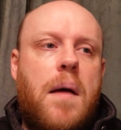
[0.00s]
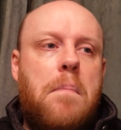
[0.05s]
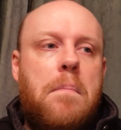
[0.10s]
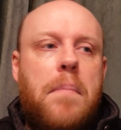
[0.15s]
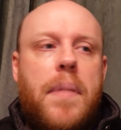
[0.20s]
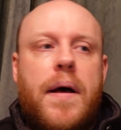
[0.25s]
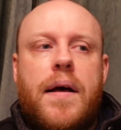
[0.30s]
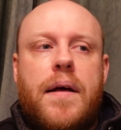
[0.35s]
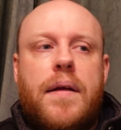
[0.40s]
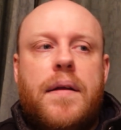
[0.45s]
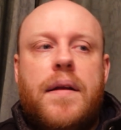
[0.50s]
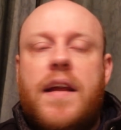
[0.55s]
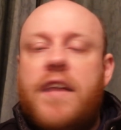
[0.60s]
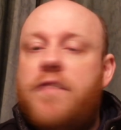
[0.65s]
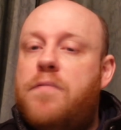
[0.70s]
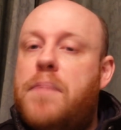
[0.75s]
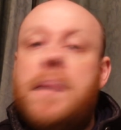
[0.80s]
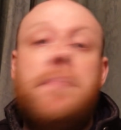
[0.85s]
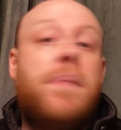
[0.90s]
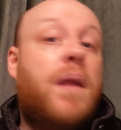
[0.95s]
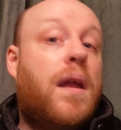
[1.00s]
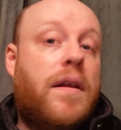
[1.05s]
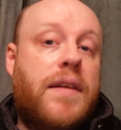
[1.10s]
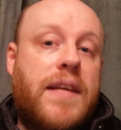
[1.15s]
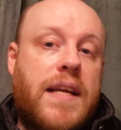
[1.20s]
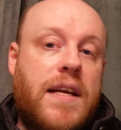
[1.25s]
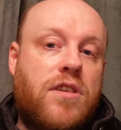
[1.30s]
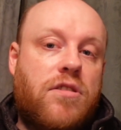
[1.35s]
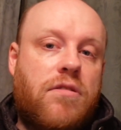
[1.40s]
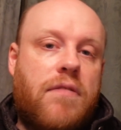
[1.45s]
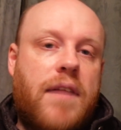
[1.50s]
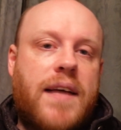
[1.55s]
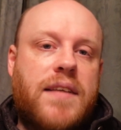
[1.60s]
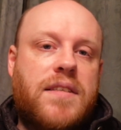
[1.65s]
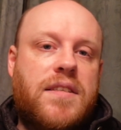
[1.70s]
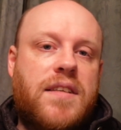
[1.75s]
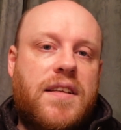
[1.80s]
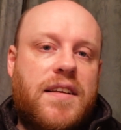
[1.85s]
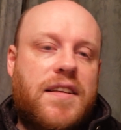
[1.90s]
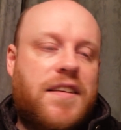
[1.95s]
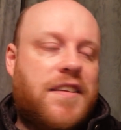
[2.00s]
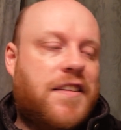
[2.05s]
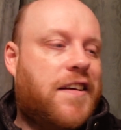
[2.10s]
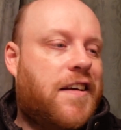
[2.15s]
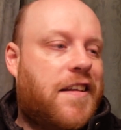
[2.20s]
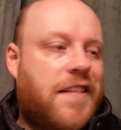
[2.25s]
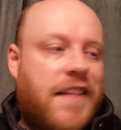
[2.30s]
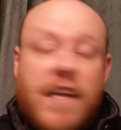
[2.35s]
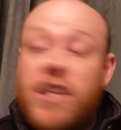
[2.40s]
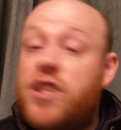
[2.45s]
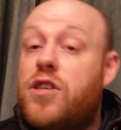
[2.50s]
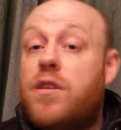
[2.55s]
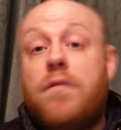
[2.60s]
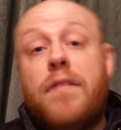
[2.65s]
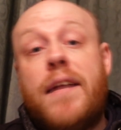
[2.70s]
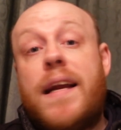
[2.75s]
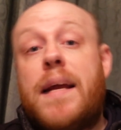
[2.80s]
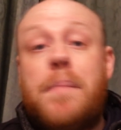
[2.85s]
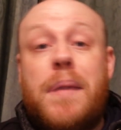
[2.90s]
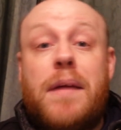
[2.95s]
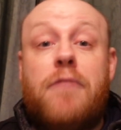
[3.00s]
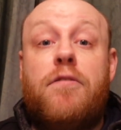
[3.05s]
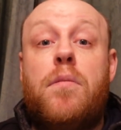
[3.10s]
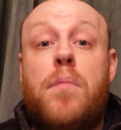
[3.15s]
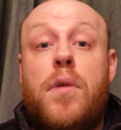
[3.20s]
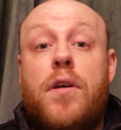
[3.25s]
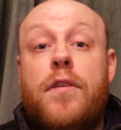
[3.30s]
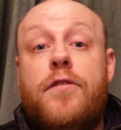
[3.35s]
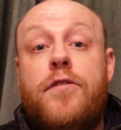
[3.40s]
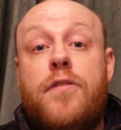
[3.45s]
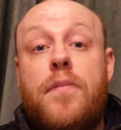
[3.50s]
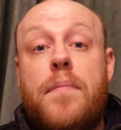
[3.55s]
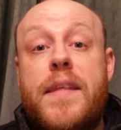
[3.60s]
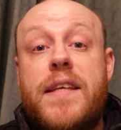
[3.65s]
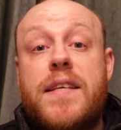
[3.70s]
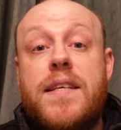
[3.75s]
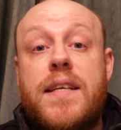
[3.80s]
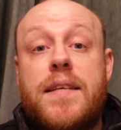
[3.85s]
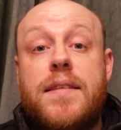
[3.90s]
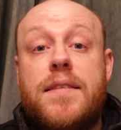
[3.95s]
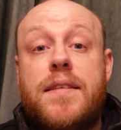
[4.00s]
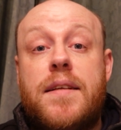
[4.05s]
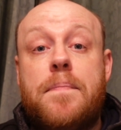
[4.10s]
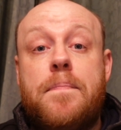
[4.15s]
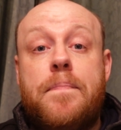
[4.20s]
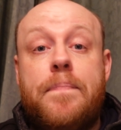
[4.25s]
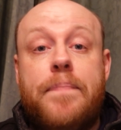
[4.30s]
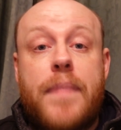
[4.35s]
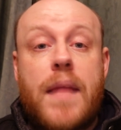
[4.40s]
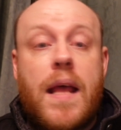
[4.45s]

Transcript: But if people aren't interested, they should really be removed from the system,